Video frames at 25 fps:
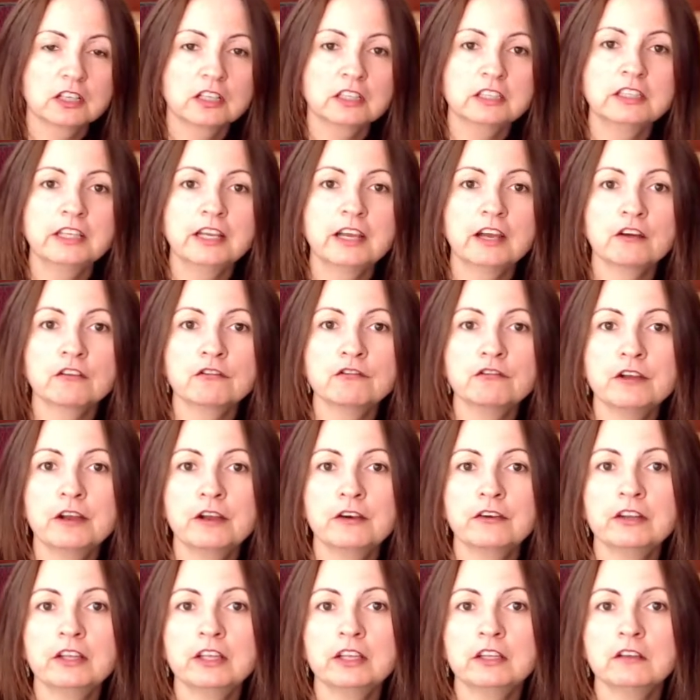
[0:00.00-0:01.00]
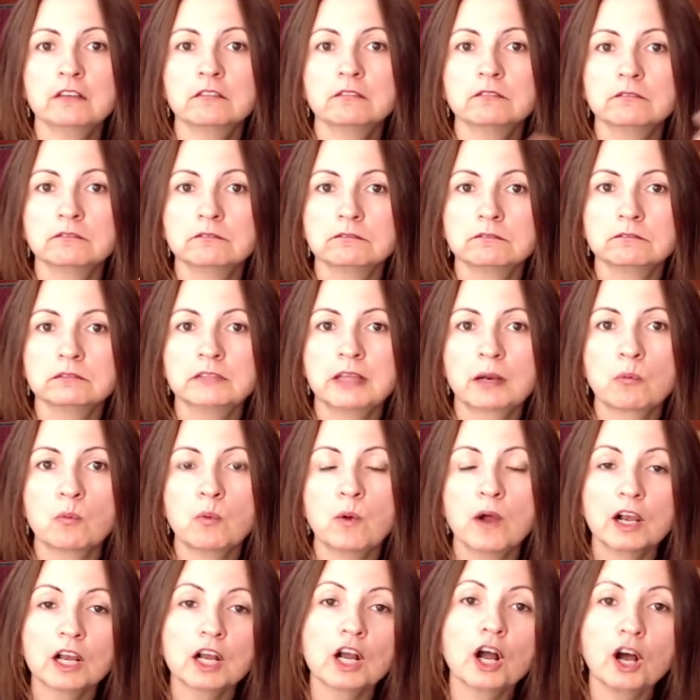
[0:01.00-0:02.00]
they are very, they're
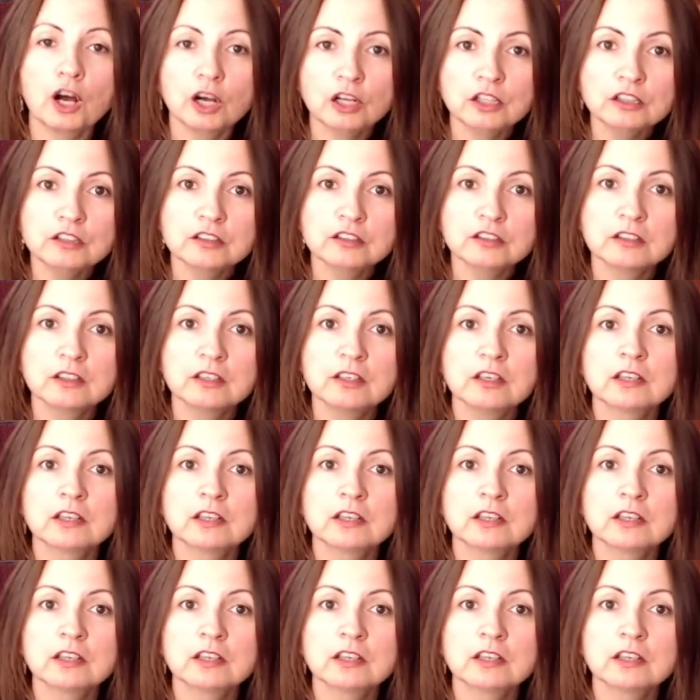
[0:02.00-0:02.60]
well caught.